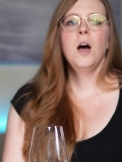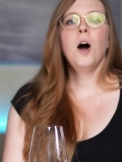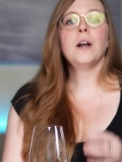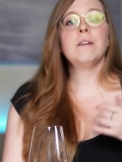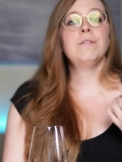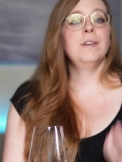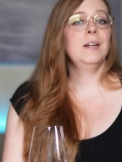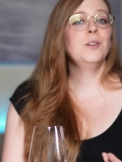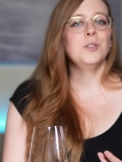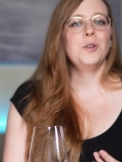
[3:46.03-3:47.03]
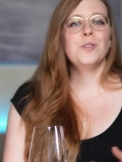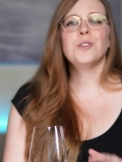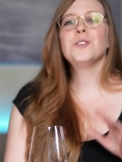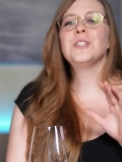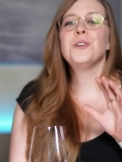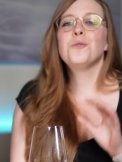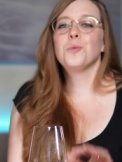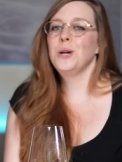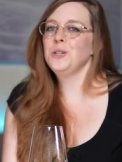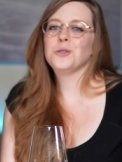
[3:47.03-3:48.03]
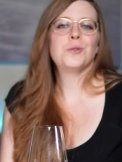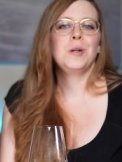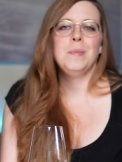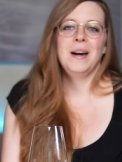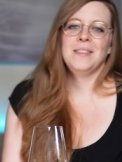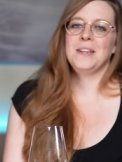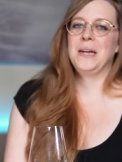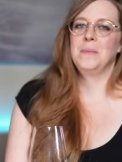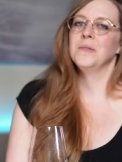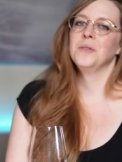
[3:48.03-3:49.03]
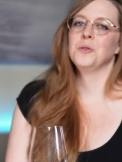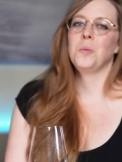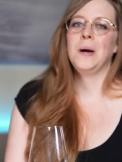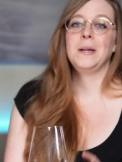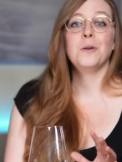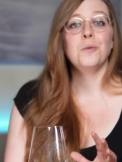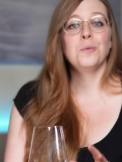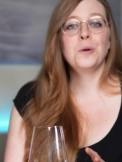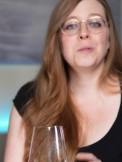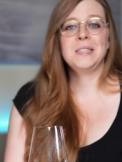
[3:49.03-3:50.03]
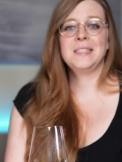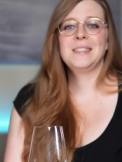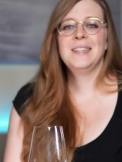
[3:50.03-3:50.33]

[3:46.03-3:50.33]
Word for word: On a final note, there is a great story behind the name of this wine, Rolland.